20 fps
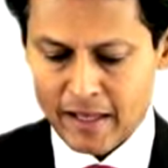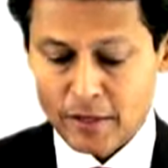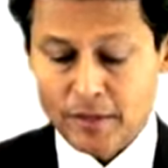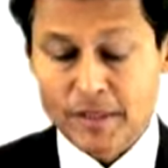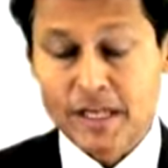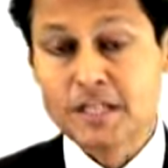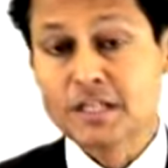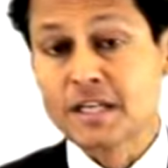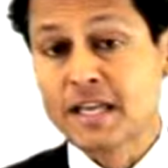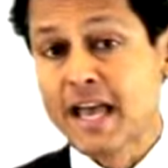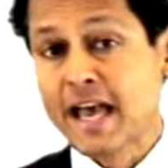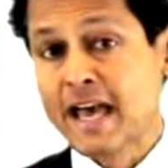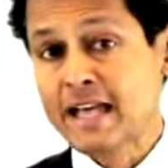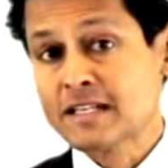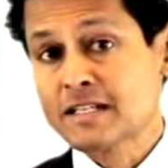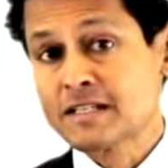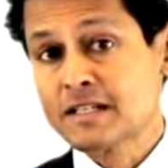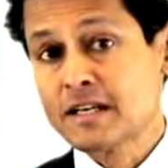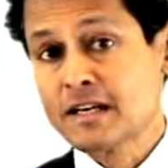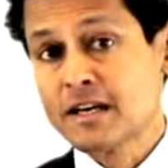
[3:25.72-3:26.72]
You need to
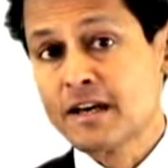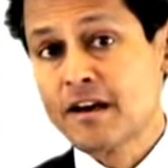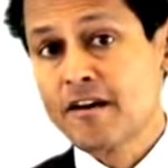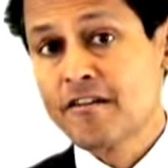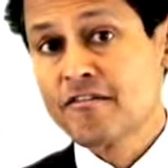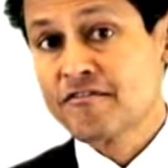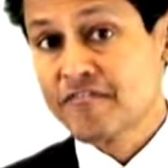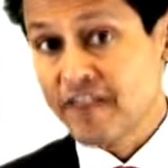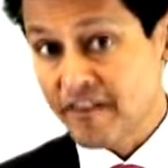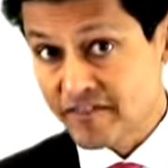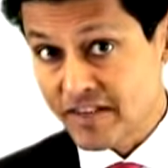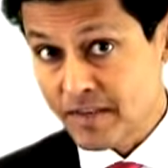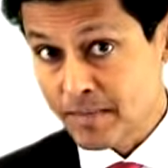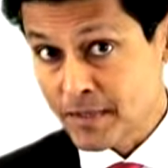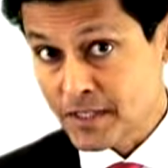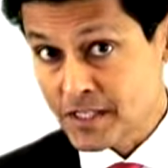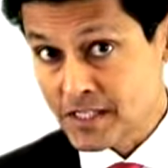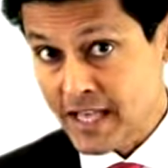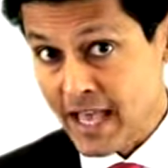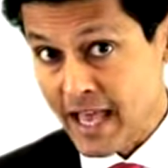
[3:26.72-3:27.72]
get
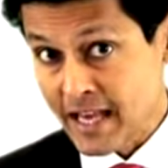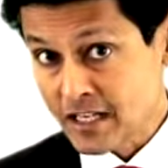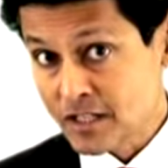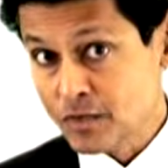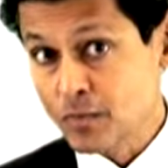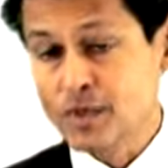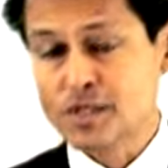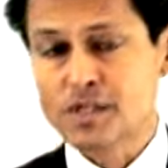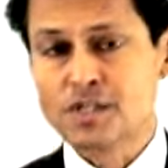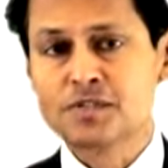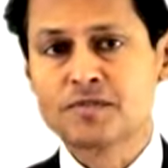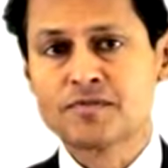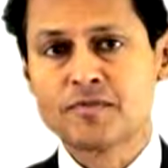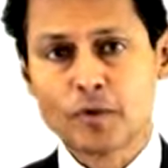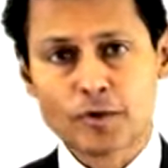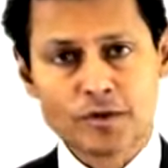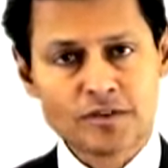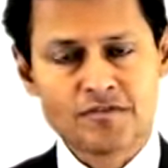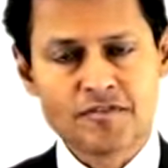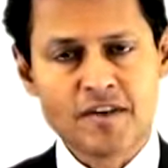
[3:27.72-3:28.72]
50%, which is
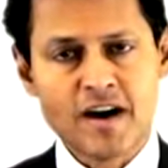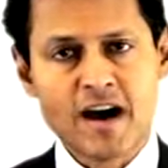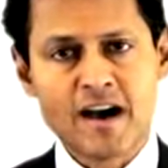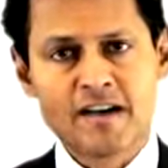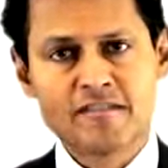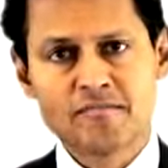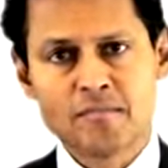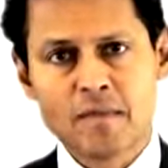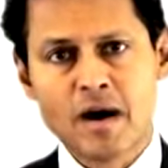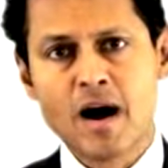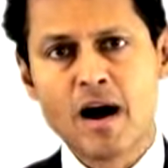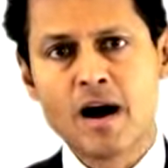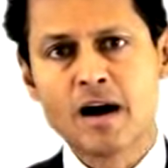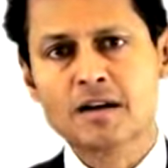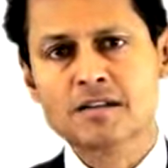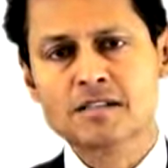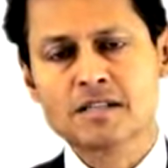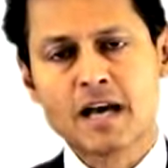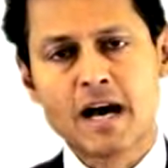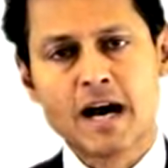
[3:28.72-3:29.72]
45
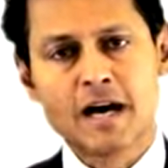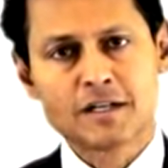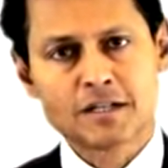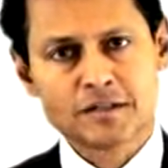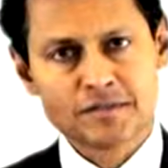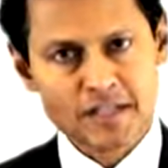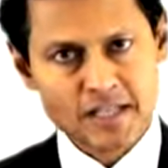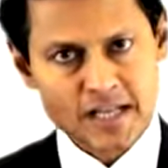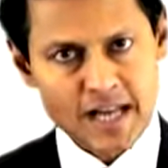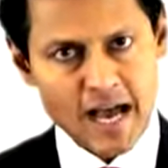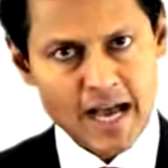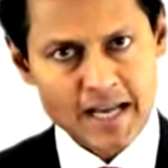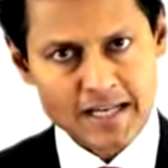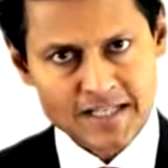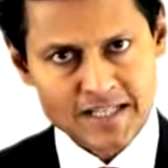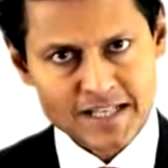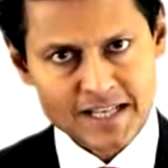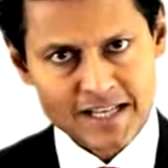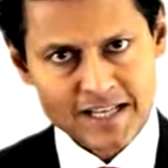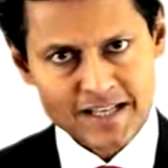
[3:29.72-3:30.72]
marks out of the
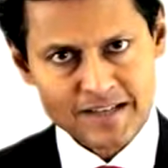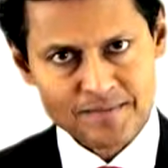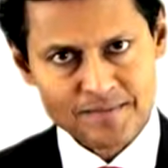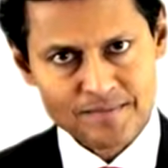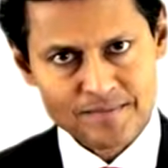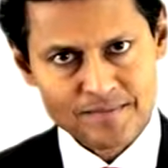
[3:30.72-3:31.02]
90.